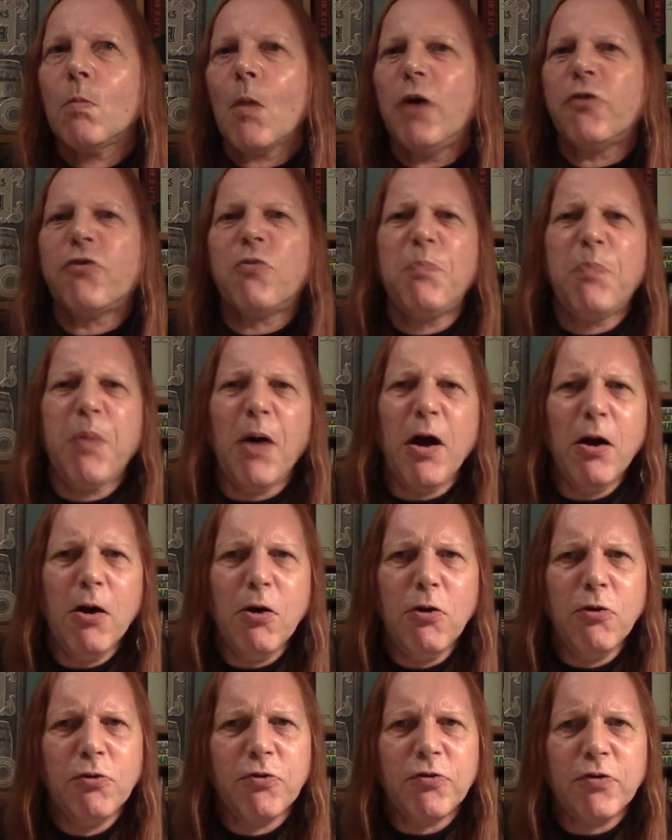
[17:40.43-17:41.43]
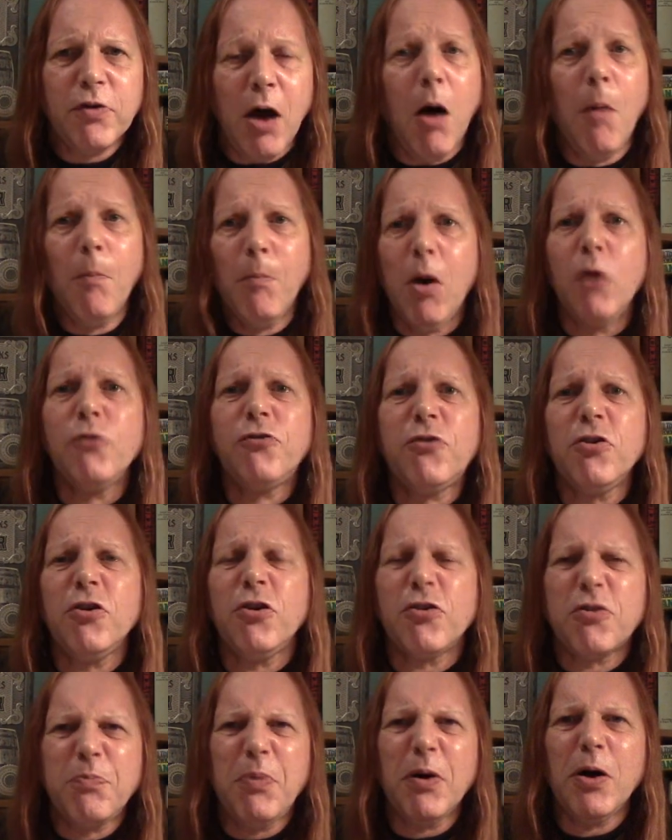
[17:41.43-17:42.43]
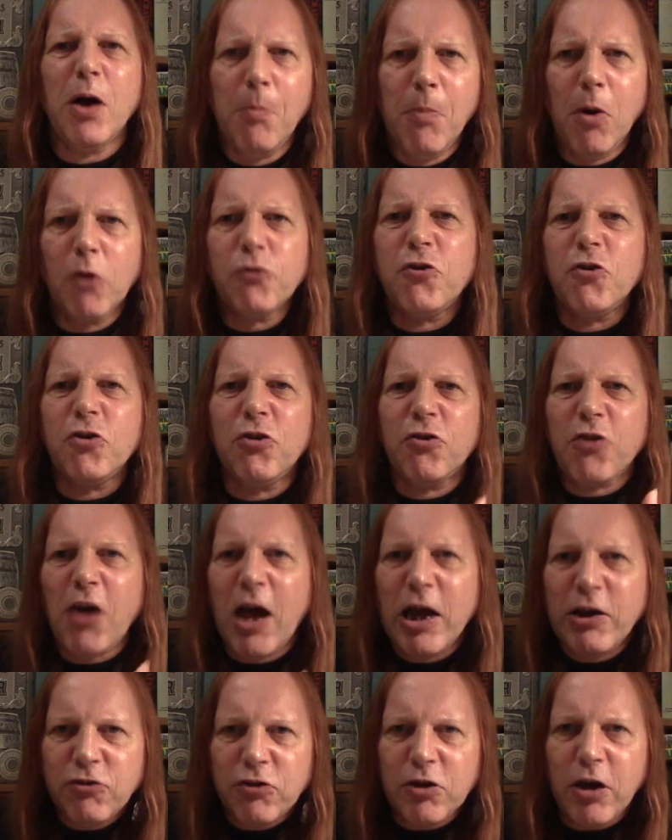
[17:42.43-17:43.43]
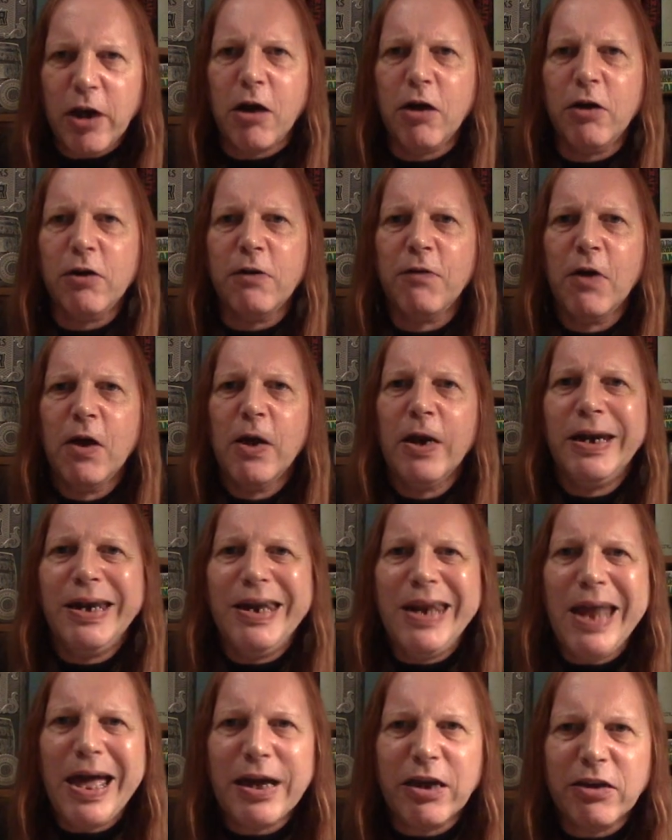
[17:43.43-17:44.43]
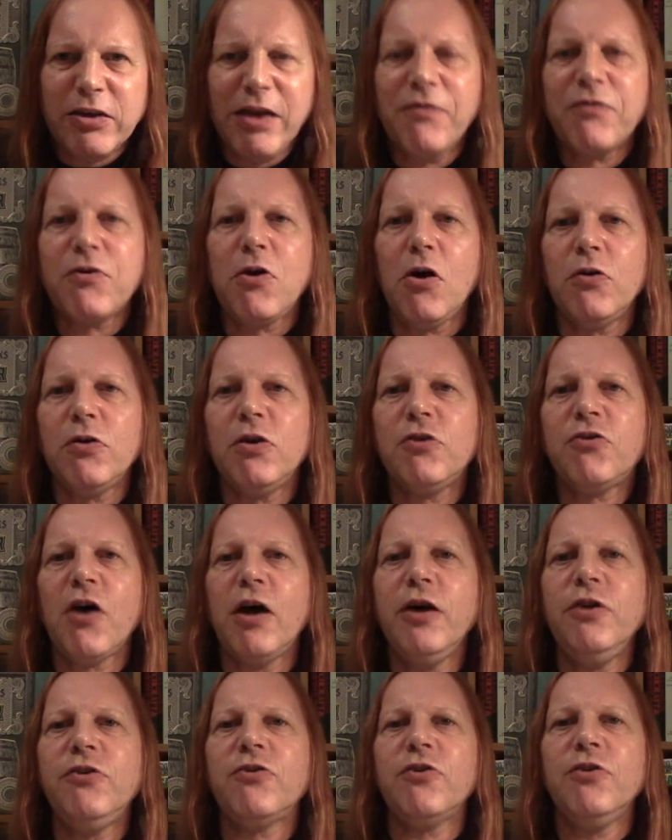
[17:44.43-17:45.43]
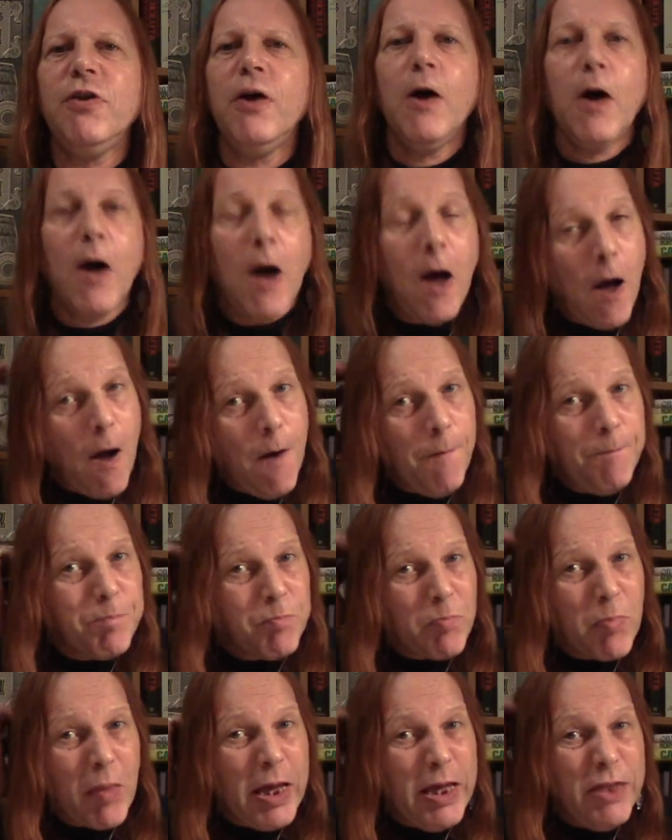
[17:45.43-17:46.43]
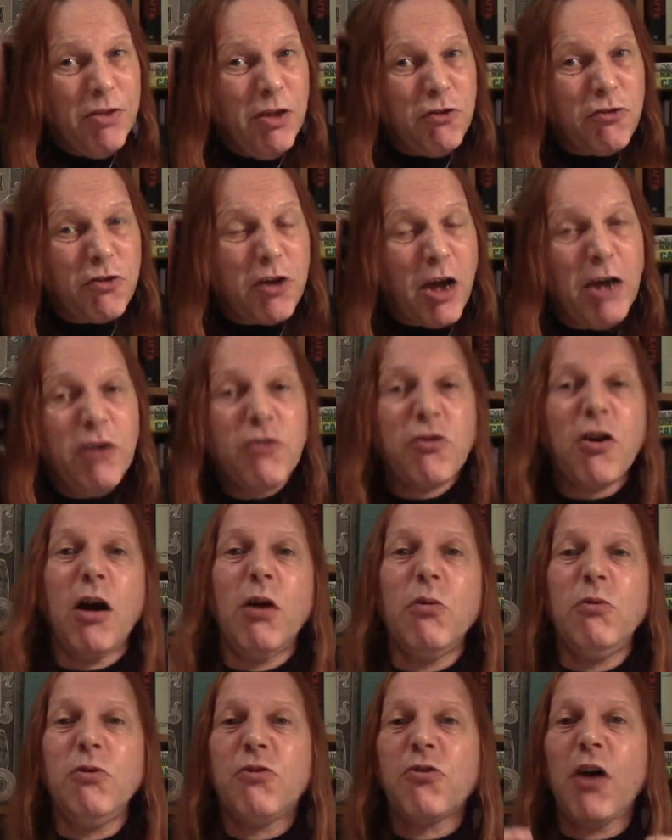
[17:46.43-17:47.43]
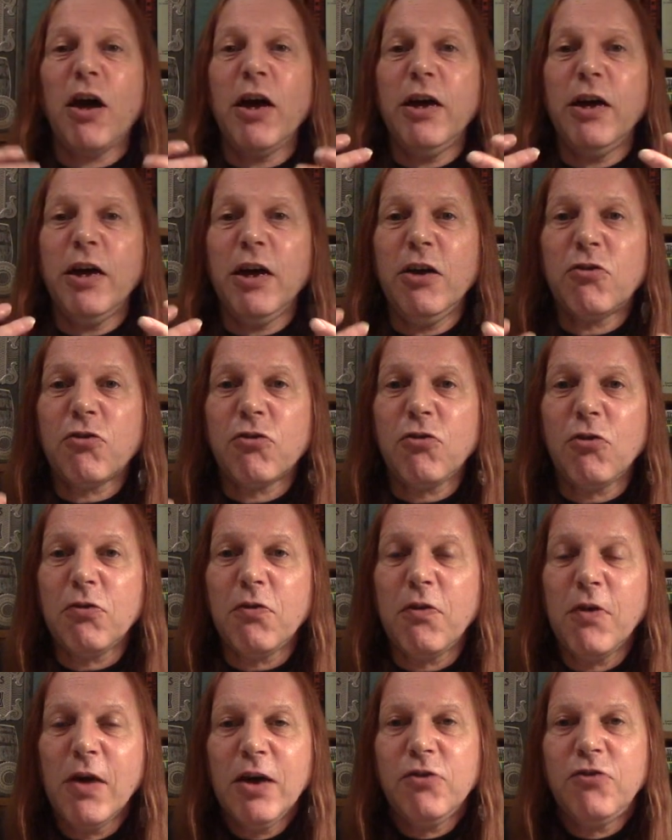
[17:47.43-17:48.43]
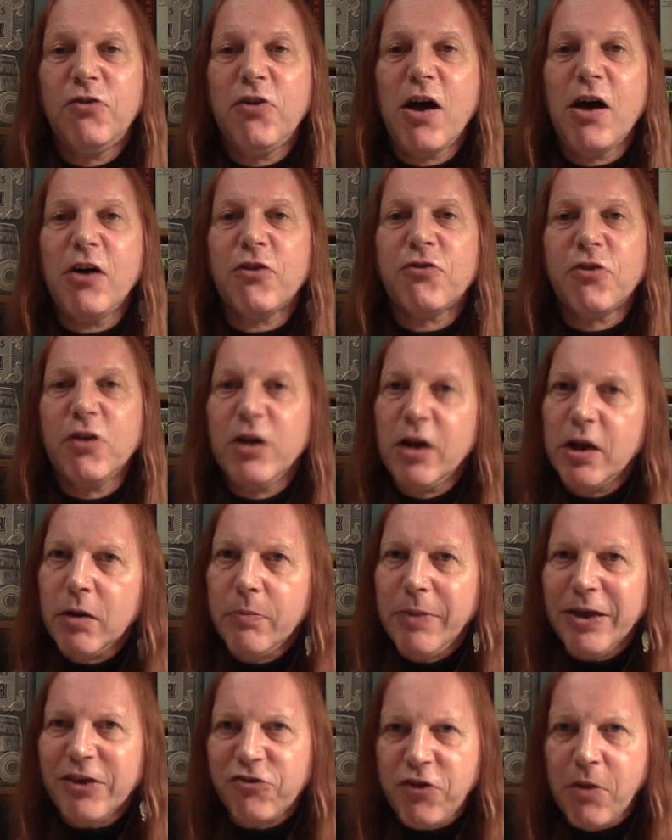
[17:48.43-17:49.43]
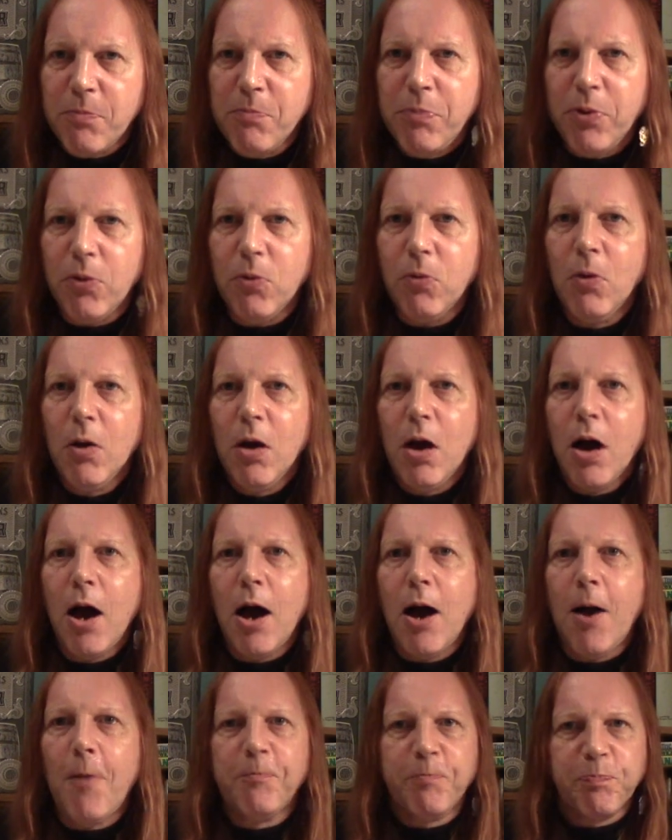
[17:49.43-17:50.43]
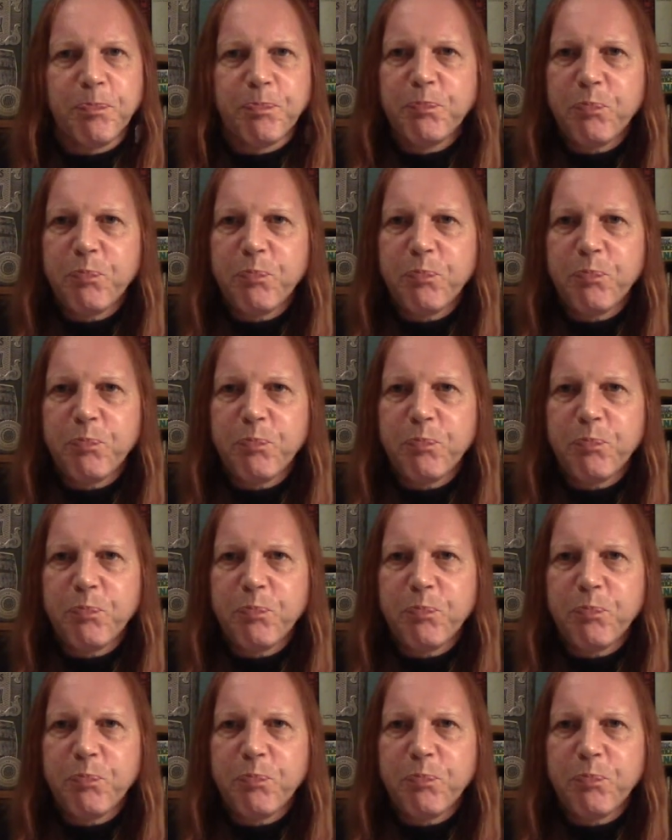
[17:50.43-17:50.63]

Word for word: I suppose, homogenous, but homogenous has that kind of negative connotation. Um, in this case, I would say it's sort of just a little bit simple. Um,